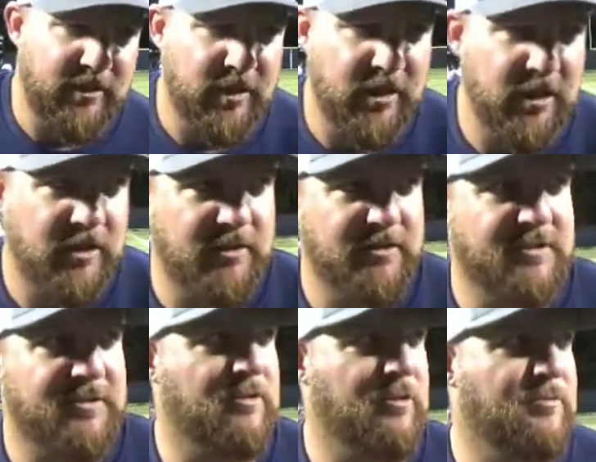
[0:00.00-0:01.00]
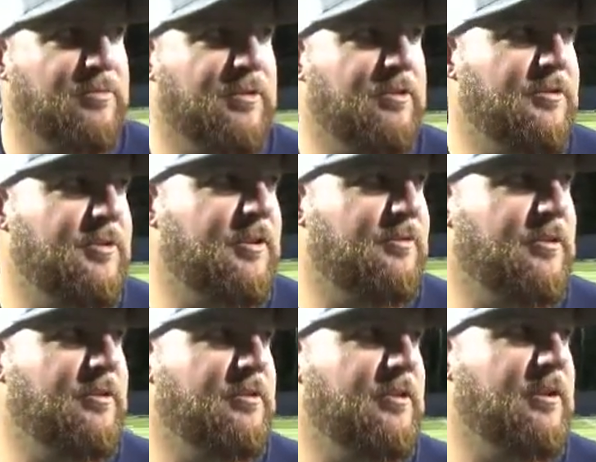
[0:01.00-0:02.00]
This group's a little
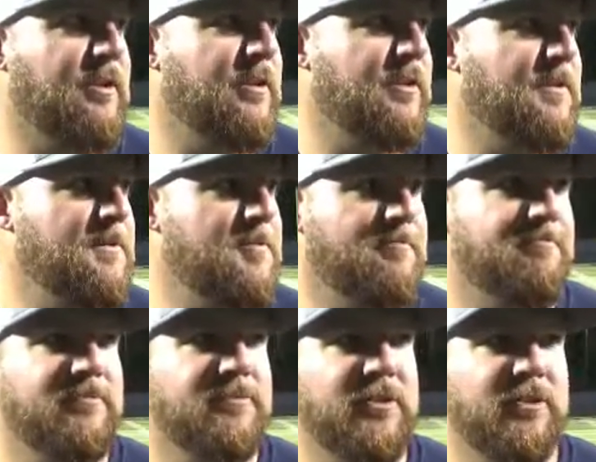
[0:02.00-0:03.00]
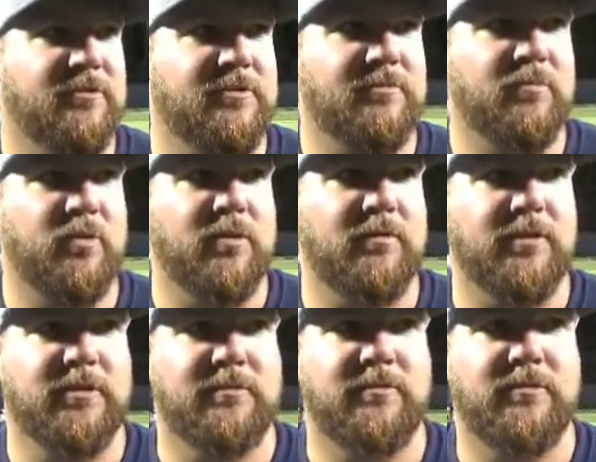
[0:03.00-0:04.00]
different. It's more of
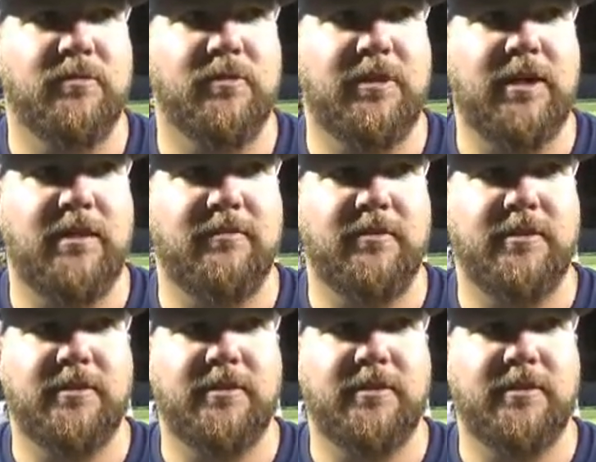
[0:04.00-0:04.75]
a, we don't really have